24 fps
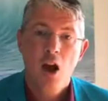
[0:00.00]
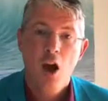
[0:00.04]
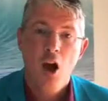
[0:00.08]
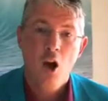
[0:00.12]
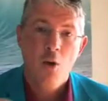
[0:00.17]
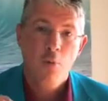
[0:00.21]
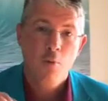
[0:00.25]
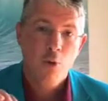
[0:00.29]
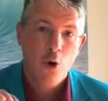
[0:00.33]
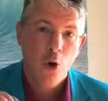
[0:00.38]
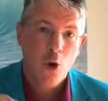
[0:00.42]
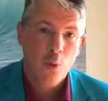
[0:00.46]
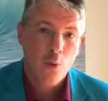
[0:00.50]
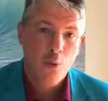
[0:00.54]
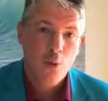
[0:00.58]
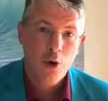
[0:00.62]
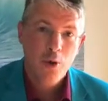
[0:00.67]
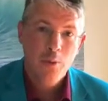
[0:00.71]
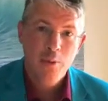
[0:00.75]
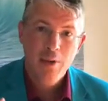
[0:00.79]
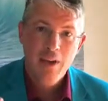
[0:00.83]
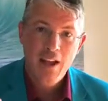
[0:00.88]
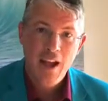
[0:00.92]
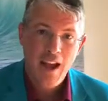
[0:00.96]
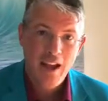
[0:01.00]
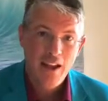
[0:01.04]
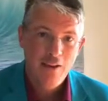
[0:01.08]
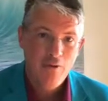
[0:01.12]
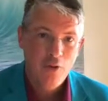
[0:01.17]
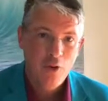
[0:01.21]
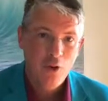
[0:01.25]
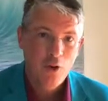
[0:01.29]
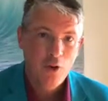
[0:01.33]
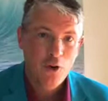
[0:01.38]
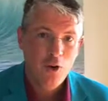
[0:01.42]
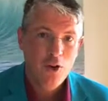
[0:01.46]
Appropriate
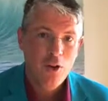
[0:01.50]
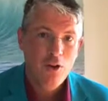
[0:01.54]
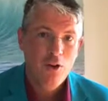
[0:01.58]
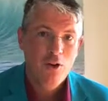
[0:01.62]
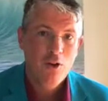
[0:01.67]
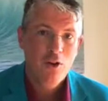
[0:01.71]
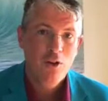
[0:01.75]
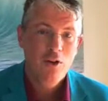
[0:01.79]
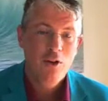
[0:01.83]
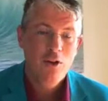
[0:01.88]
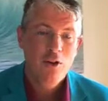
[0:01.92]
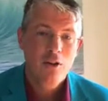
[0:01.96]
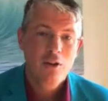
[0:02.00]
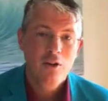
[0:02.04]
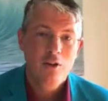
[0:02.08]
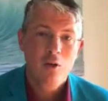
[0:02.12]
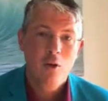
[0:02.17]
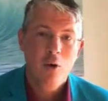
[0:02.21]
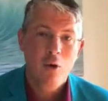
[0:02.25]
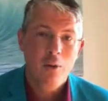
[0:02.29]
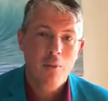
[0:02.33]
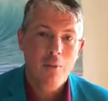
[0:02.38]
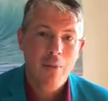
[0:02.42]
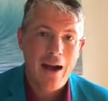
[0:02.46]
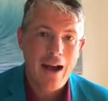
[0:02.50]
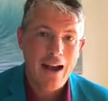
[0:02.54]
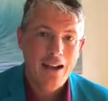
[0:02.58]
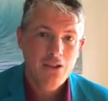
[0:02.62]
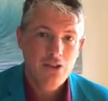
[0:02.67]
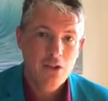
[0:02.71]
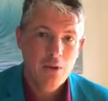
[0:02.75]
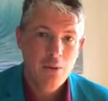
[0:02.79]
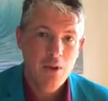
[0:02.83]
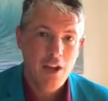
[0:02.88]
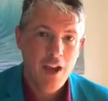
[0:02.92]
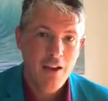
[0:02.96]
behavior or
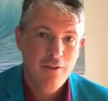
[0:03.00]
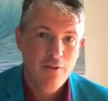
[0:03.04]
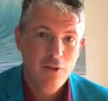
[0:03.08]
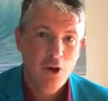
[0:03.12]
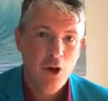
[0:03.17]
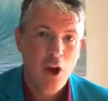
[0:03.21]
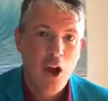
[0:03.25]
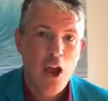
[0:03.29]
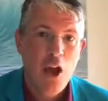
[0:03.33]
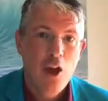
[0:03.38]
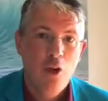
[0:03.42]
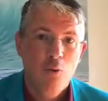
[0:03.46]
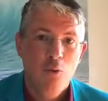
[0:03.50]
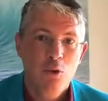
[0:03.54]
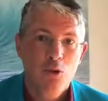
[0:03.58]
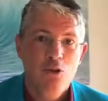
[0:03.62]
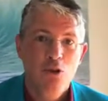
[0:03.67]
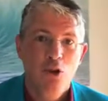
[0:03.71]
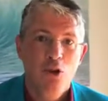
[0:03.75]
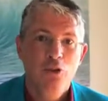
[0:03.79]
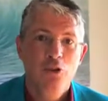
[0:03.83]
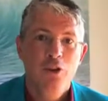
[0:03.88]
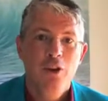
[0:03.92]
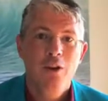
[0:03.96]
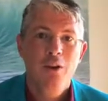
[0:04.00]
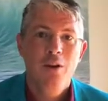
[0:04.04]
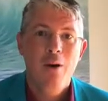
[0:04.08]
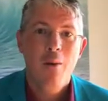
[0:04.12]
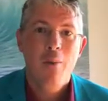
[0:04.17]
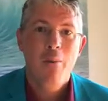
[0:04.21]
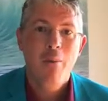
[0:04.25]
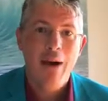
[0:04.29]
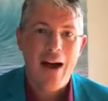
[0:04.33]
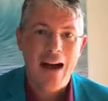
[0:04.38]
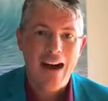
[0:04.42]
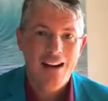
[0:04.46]
positive behavior results in
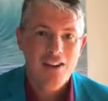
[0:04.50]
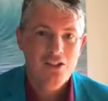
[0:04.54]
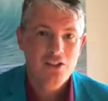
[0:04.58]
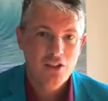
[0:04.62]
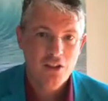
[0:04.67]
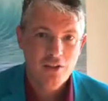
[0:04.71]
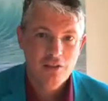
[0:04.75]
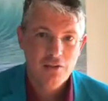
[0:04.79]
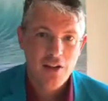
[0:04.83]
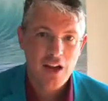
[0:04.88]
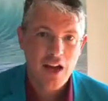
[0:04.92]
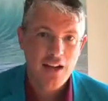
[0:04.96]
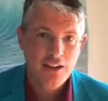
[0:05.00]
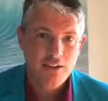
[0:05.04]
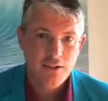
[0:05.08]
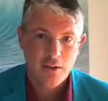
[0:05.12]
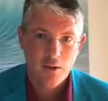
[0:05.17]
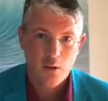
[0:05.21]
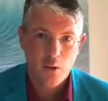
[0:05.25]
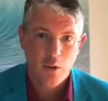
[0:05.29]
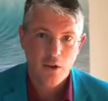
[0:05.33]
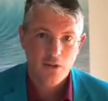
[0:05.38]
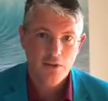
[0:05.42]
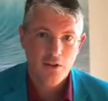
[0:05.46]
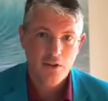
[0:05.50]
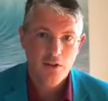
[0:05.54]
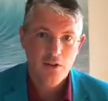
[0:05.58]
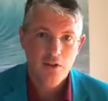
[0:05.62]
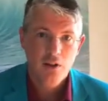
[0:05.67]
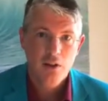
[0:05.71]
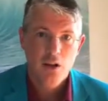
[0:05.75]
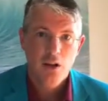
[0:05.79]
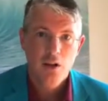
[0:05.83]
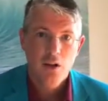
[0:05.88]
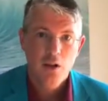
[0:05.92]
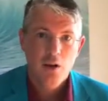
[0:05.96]
positive consequences,
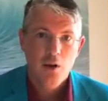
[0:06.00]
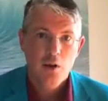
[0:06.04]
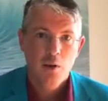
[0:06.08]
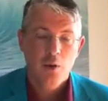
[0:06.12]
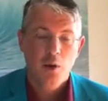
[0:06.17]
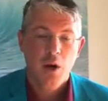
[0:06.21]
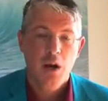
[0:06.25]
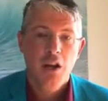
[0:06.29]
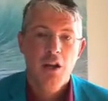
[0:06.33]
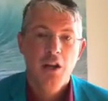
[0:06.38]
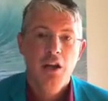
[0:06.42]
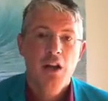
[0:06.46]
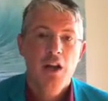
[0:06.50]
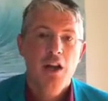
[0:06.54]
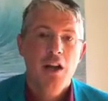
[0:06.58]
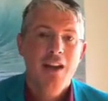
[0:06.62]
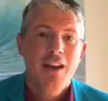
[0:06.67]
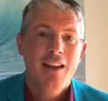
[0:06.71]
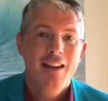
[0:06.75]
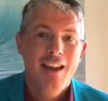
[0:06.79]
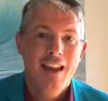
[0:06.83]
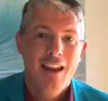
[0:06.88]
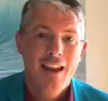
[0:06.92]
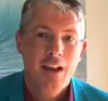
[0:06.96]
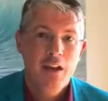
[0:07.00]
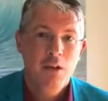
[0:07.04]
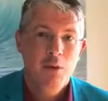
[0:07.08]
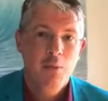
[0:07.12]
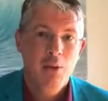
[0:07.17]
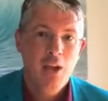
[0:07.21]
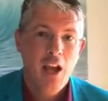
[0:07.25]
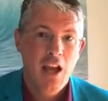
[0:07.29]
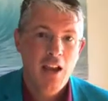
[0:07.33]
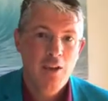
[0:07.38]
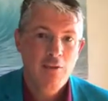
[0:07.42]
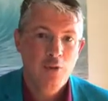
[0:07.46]
right? Negative
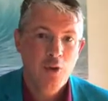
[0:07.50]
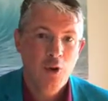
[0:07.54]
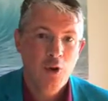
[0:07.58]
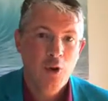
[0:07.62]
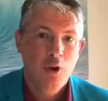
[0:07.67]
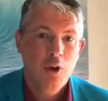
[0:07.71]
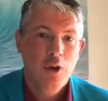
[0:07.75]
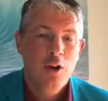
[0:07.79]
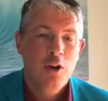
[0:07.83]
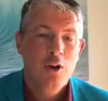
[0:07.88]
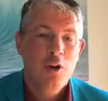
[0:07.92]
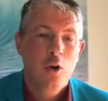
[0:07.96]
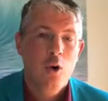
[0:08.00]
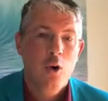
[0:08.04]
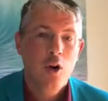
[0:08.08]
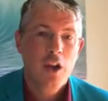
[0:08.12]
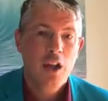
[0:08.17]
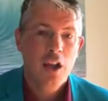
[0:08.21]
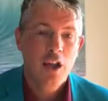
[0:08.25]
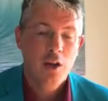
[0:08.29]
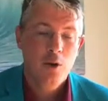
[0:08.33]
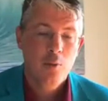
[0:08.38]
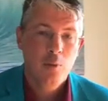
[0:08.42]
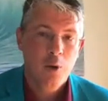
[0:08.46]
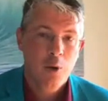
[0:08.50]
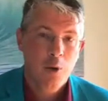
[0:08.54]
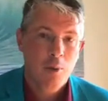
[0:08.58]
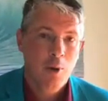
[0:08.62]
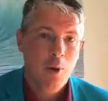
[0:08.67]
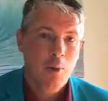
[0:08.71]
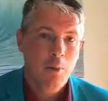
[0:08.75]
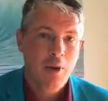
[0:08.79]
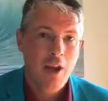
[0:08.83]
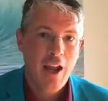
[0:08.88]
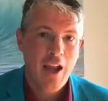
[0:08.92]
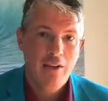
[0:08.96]
behavior or
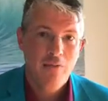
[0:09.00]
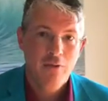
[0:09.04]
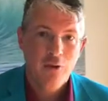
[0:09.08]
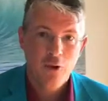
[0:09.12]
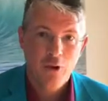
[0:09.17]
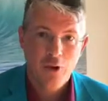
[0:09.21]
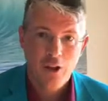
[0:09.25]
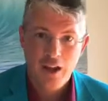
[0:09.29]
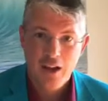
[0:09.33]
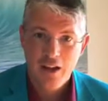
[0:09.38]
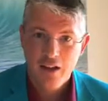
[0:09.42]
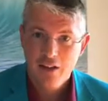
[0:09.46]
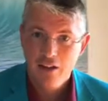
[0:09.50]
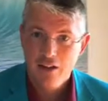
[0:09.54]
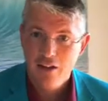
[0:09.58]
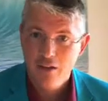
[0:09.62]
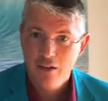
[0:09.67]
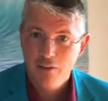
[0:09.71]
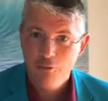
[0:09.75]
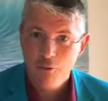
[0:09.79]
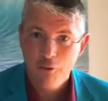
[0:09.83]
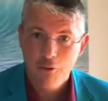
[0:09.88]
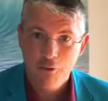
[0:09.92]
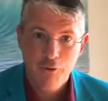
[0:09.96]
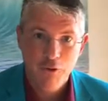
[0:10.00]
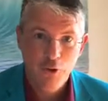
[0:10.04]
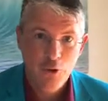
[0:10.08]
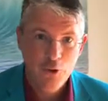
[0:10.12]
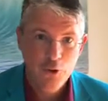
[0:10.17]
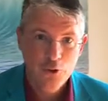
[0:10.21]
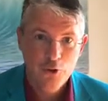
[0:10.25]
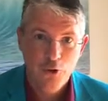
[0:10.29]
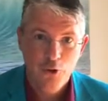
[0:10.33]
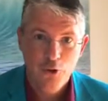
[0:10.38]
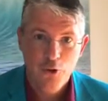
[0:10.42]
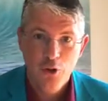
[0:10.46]
inappropriate behavior like
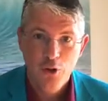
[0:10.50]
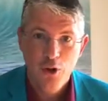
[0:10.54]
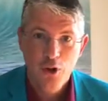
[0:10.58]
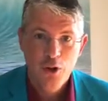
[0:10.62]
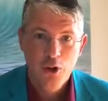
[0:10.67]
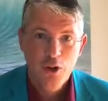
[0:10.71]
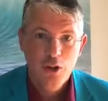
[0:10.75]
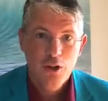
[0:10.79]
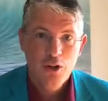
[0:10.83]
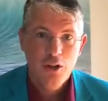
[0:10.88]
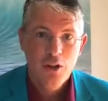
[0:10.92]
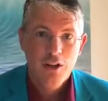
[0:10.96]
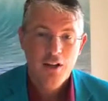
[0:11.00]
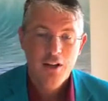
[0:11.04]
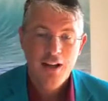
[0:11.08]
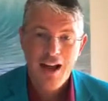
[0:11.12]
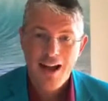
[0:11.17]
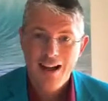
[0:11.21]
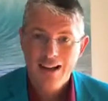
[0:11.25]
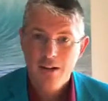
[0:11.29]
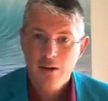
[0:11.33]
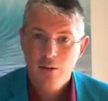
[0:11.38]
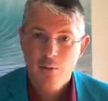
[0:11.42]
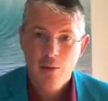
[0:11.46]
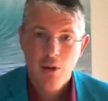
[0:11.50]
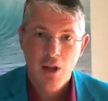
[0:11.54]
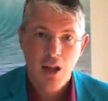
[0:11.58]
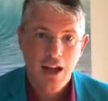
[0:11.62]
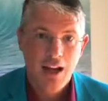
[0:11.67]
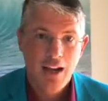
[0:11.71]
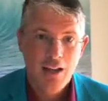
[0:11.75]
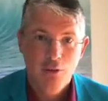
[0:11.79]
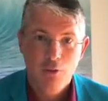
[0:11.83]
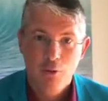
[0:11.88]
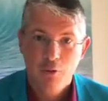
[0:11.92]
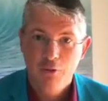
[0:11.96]
refusal,
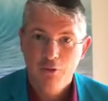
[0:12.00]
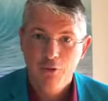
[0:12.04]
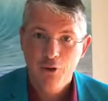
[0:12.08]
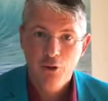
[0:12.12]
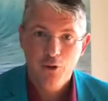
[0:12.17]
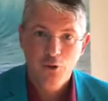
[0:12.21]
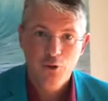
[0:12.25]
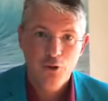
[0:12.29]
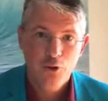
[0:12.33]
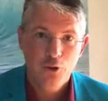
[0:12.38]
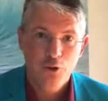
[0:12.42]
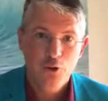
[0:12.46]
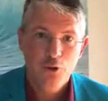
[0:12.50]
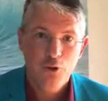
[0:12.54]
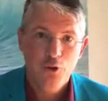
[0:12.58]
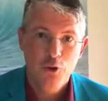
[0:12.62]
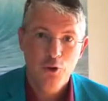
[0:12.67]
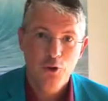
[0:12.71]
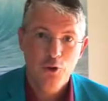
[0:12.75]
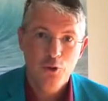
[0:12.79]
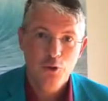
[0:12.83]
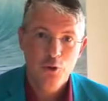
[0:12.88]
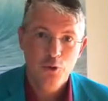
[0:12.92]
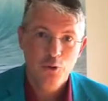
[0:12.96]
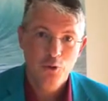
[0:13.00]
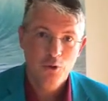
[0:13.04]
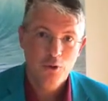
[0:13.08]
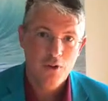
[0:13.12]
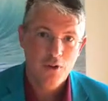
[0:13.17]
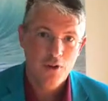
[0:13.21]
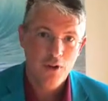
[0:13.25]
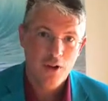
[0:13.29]
non-compliance, refusal to